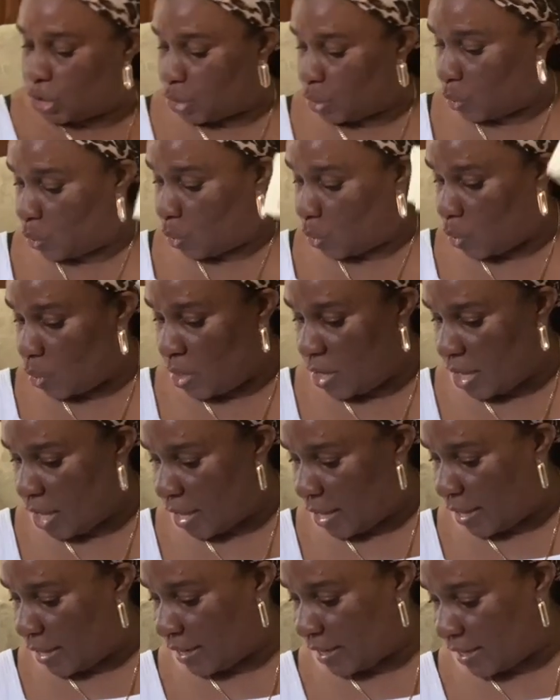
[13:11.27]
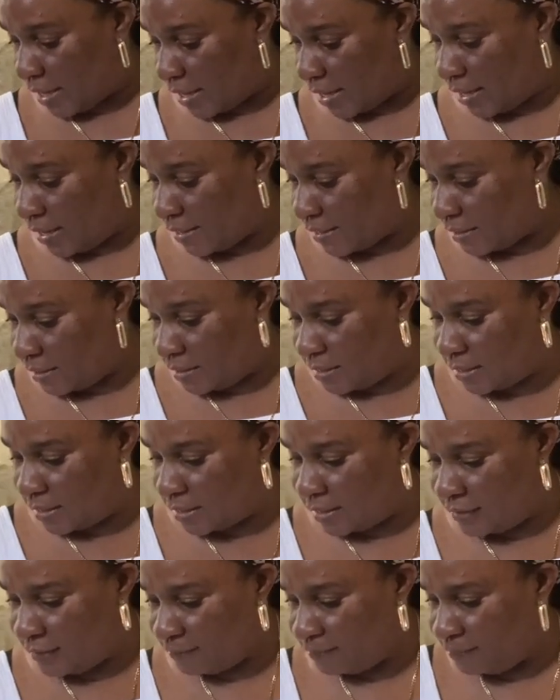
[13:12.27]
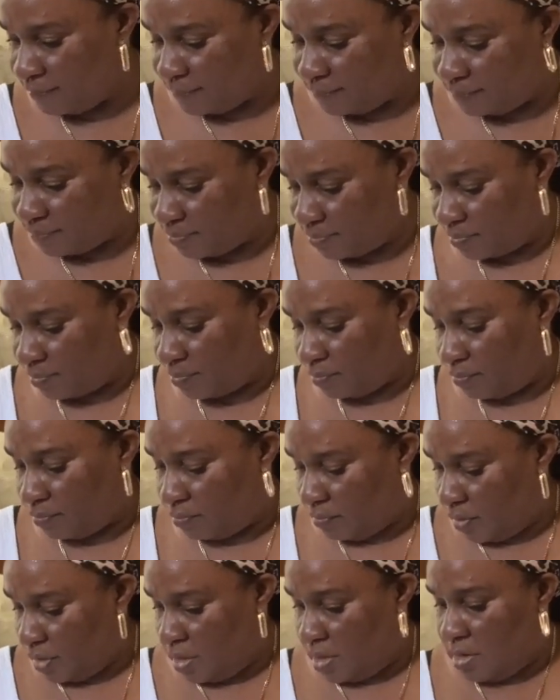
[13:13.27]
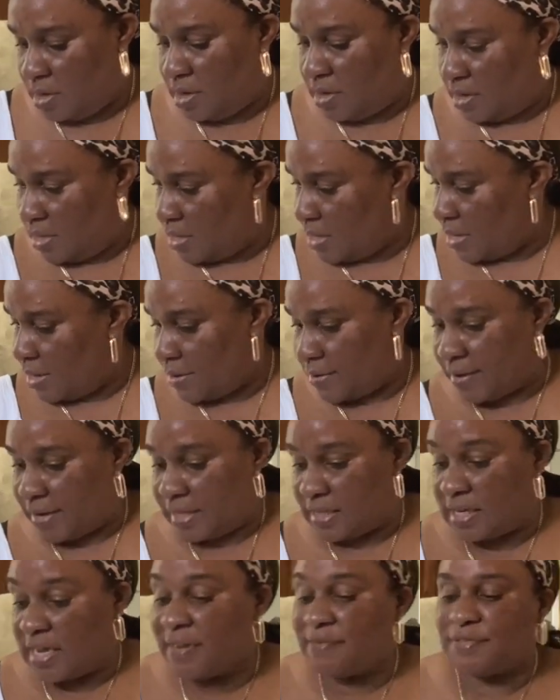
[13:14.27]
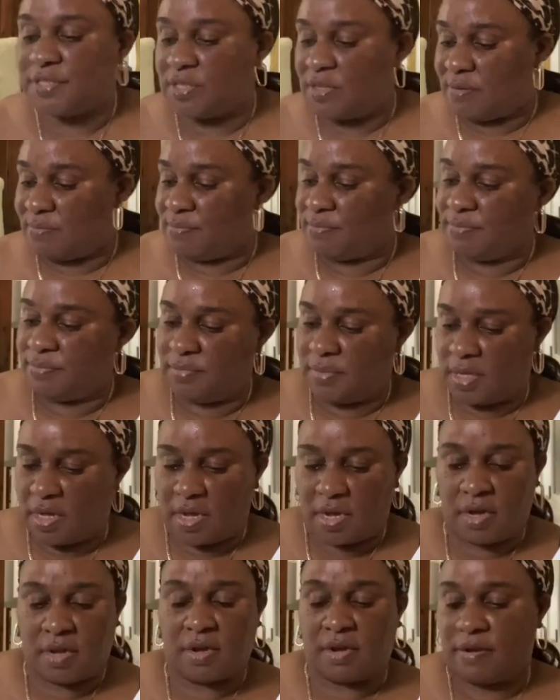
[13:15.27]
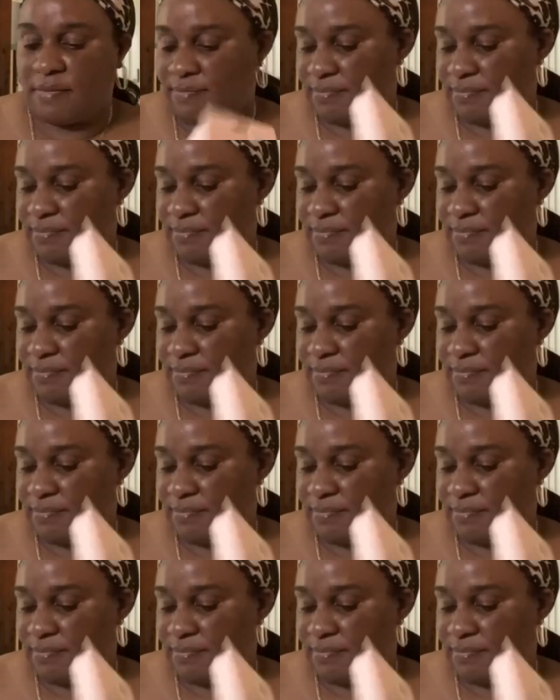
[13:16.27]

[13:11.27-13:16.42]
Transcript: So yes. All right, I have some I